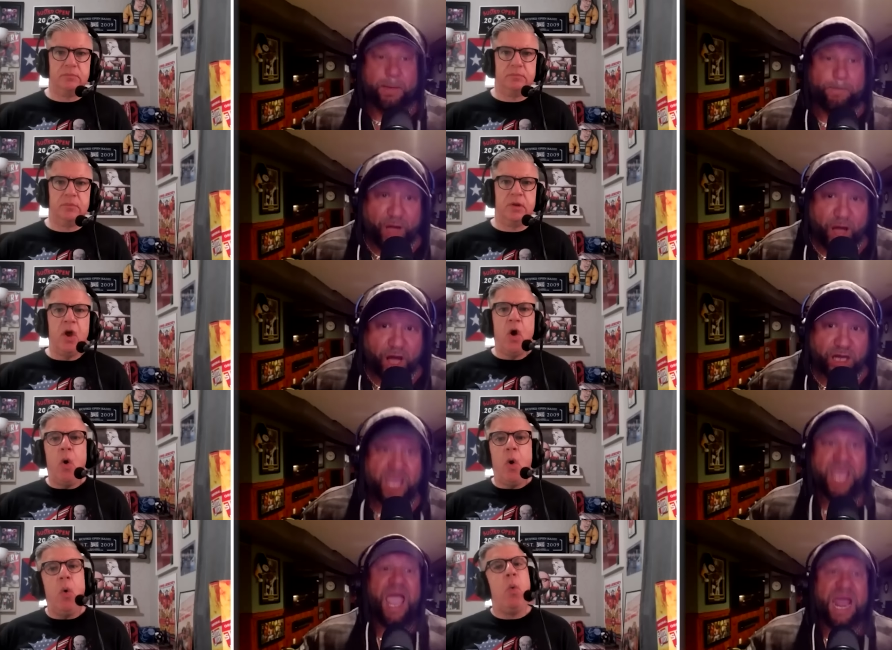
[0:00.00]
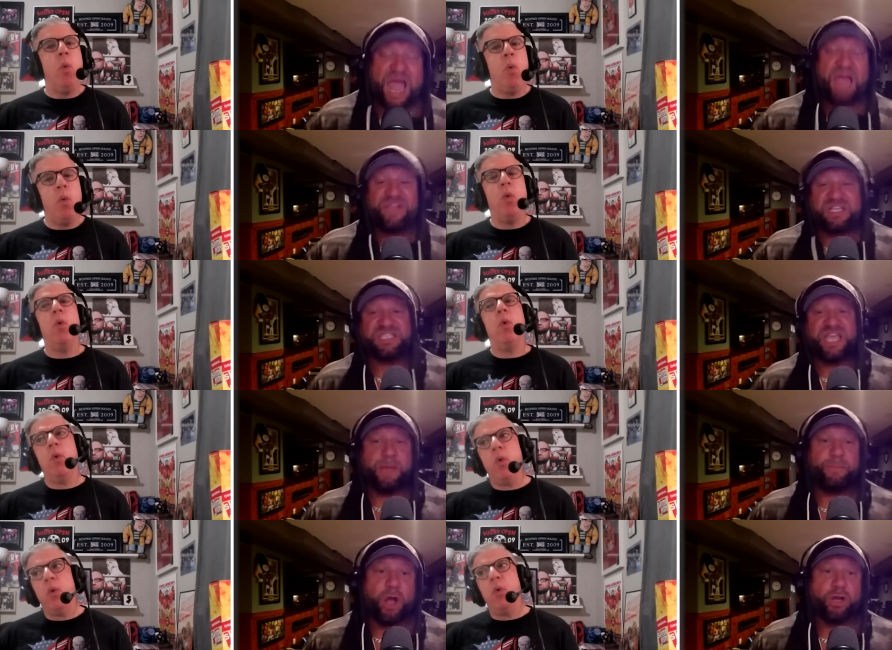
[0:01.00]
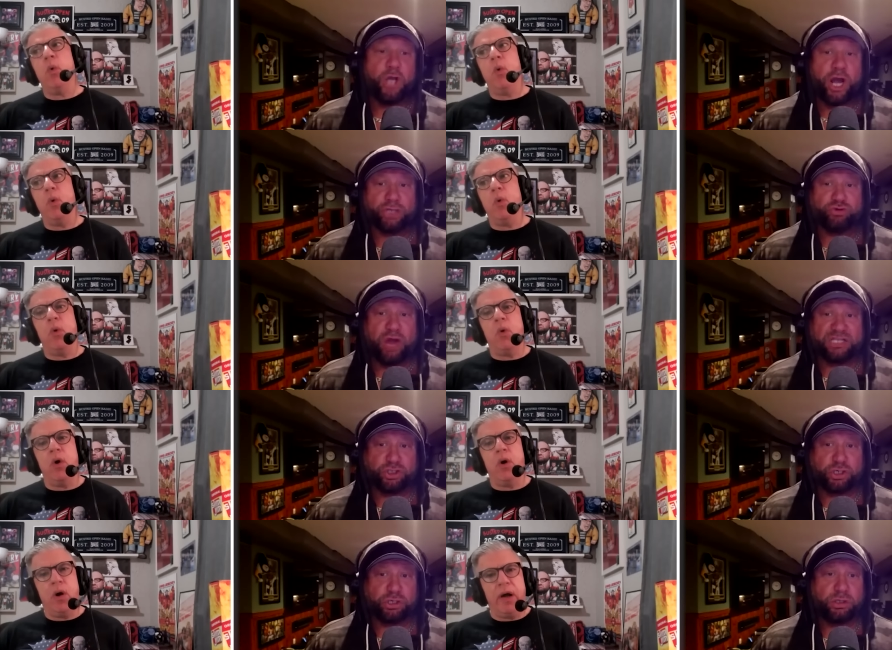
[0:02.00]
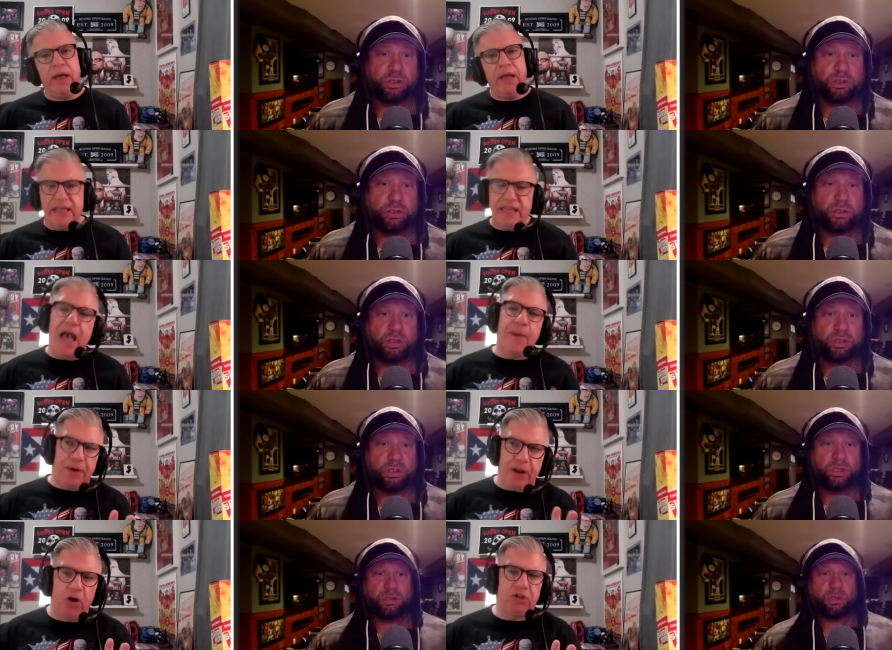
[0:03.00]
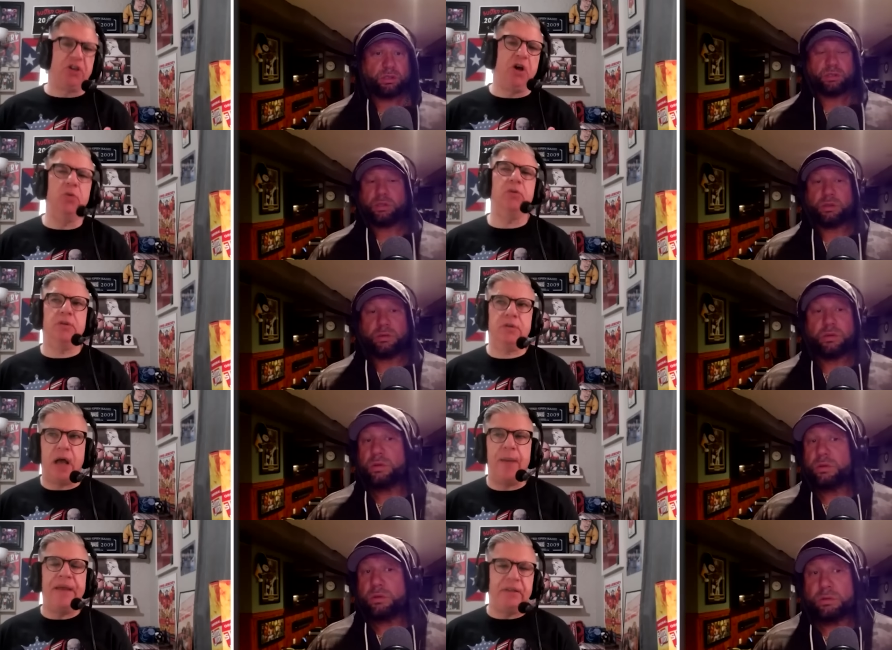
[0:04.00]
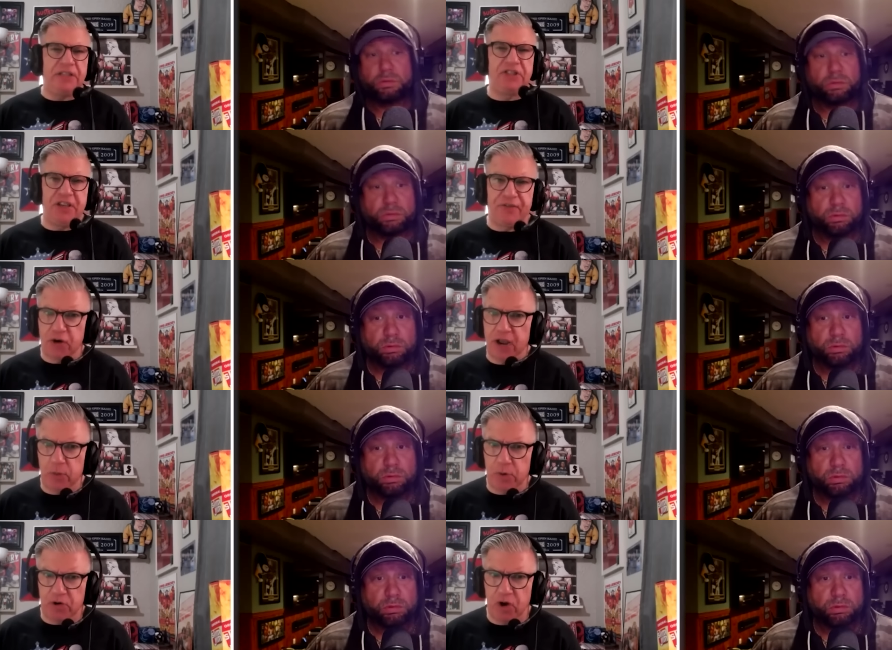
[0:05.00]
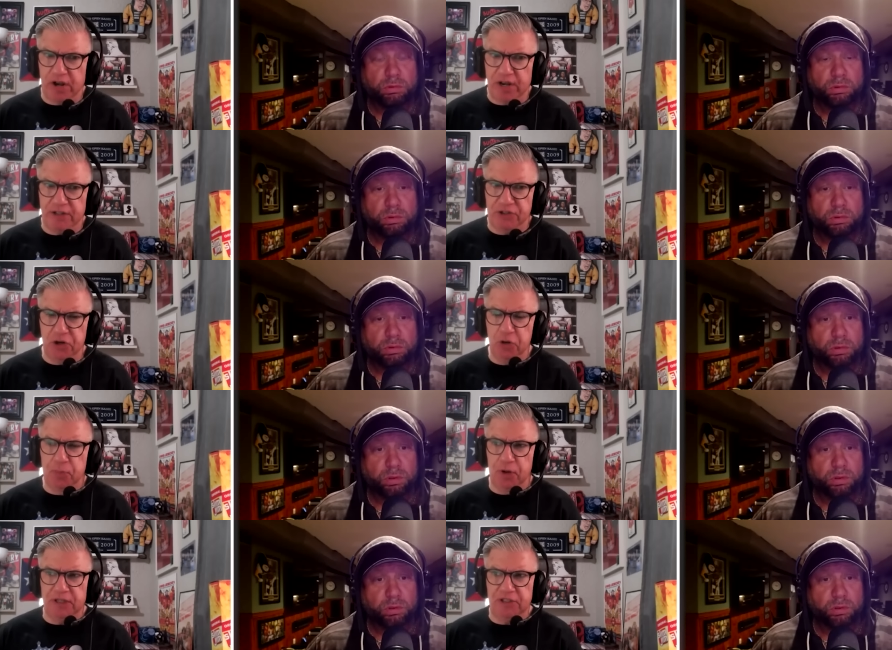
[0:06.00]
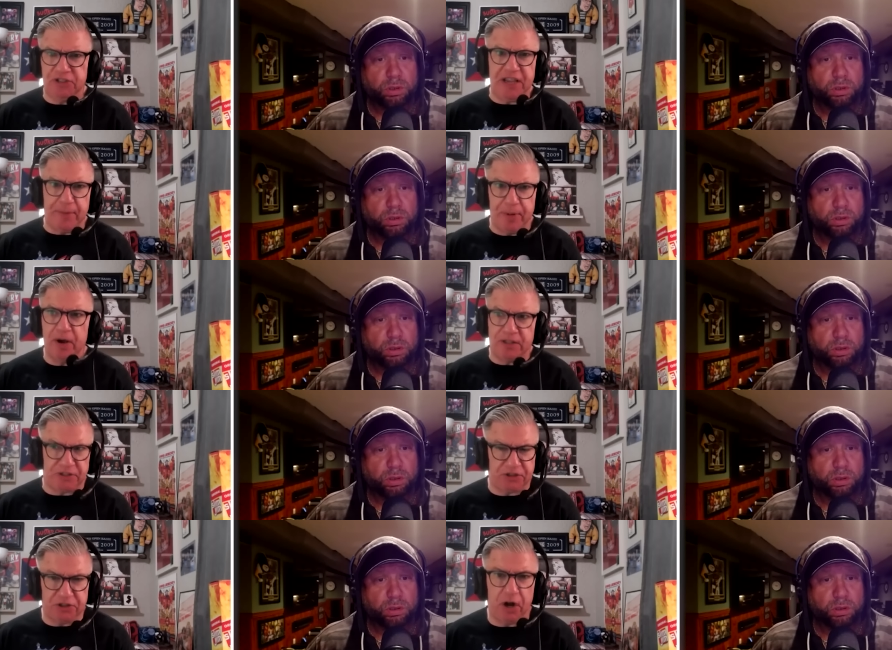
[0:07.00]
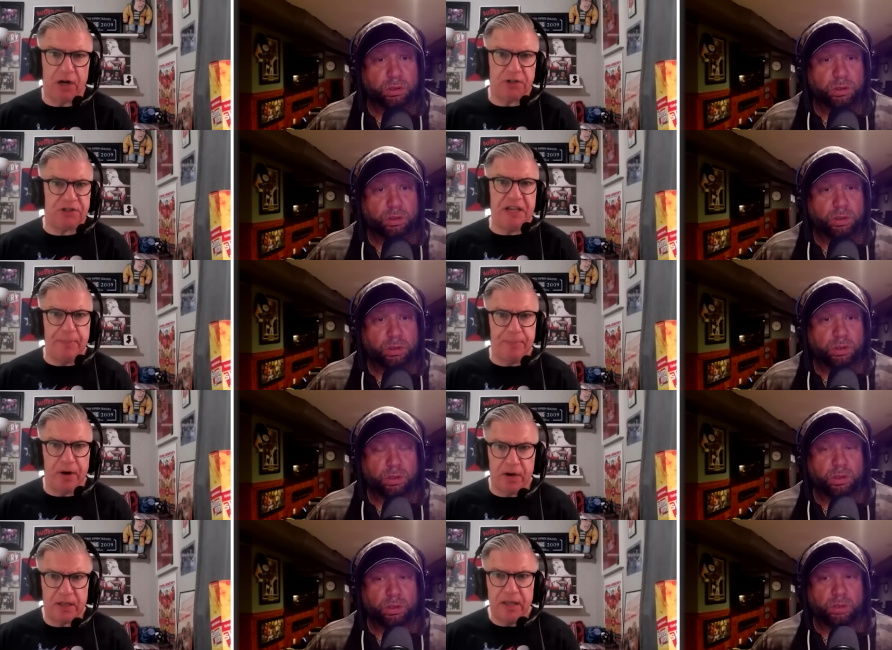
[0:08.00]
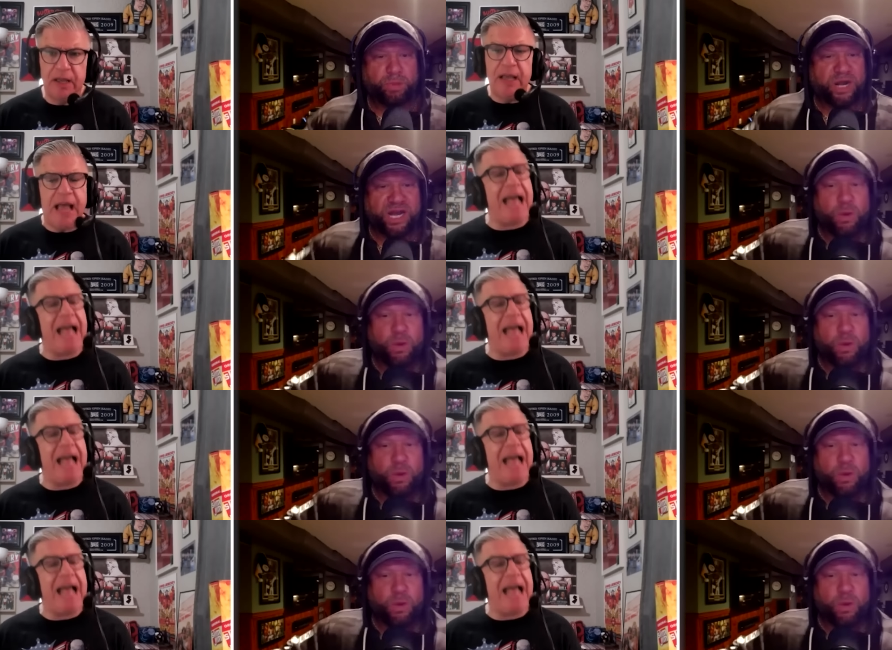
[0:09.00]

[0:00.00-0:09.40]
Speaker 1: M Punk and having C M Punk on his roster.
Speaker 2: Yeah, but also I mean, let's give credit where credit is due, Bully. C M Punk is a star. C M Punk.
Speaker 1: But